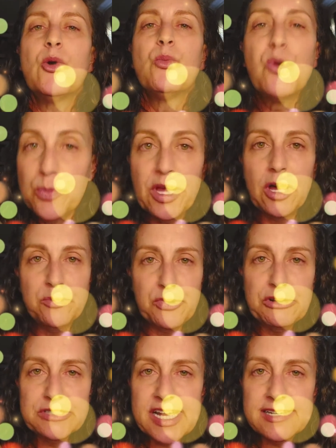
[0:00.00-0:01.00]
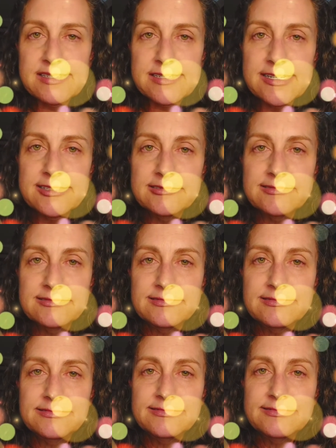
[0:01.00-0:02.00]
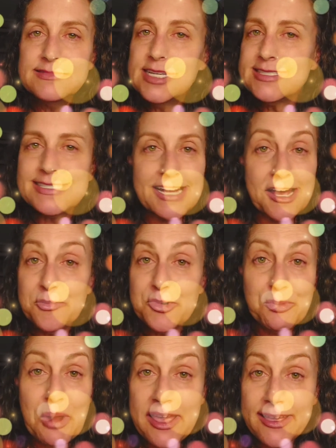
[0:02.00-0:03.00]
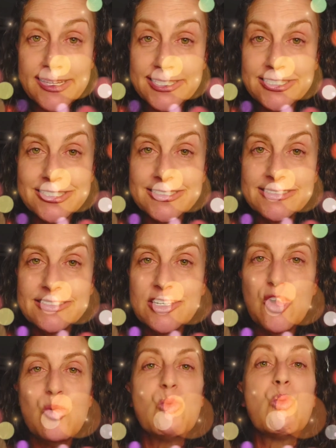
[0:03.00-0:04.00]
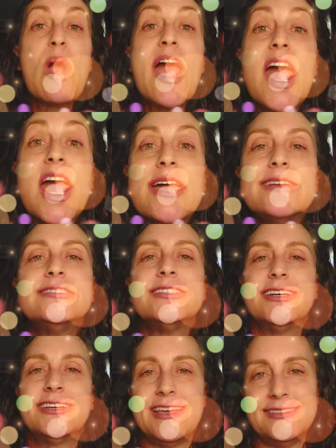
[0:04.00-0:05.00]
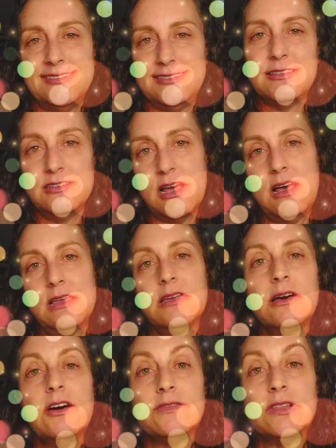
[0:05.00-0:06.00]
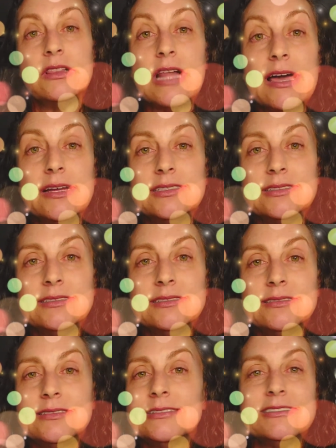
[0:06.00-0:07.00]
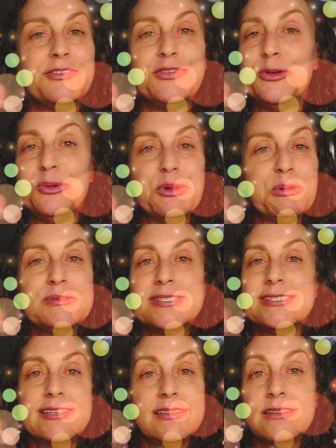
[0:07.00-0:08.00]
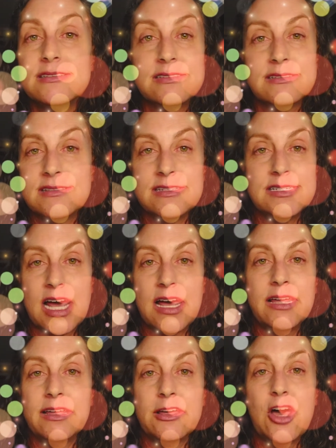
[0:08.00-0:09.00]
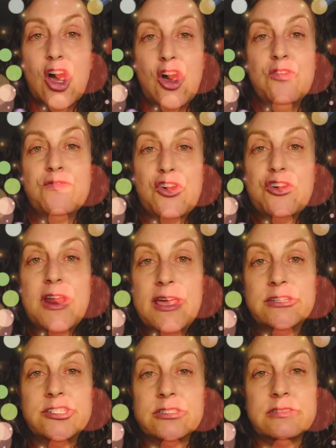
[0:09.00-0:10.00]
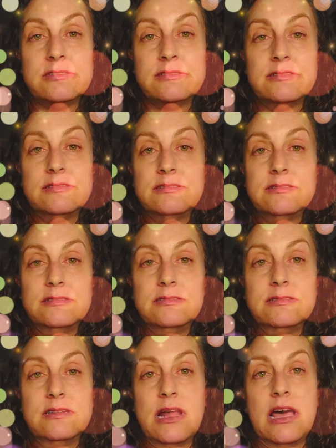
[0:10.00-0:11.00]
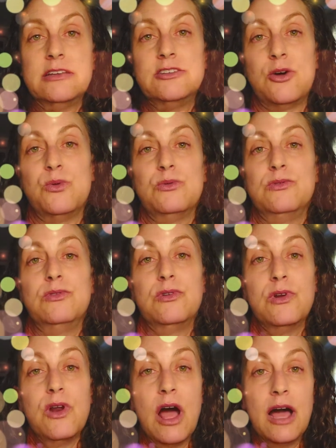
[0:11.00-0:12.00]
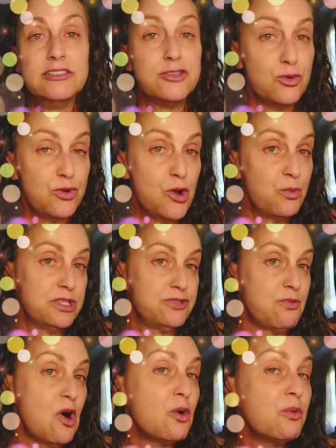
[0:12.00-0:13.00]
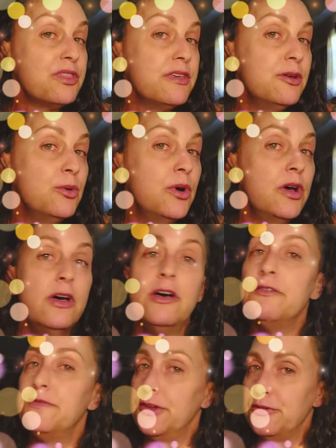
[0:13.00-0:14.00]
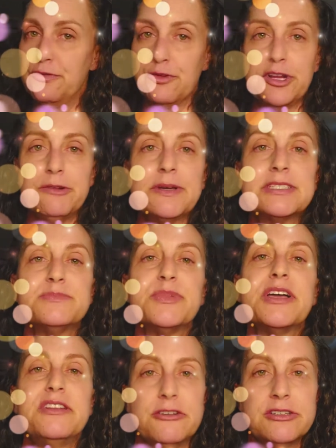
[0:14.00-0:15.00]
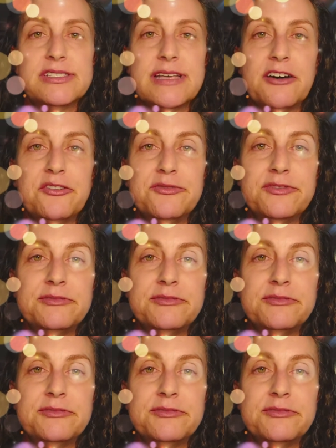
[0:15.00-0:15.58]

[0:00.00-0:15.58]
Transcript: We're beyond protesting. It's time to rage. Rage against the dying of the light. Because if you don't see this as the dying of our nation, I don't, I don't know what's wrong with you. Feel free to explain yourself.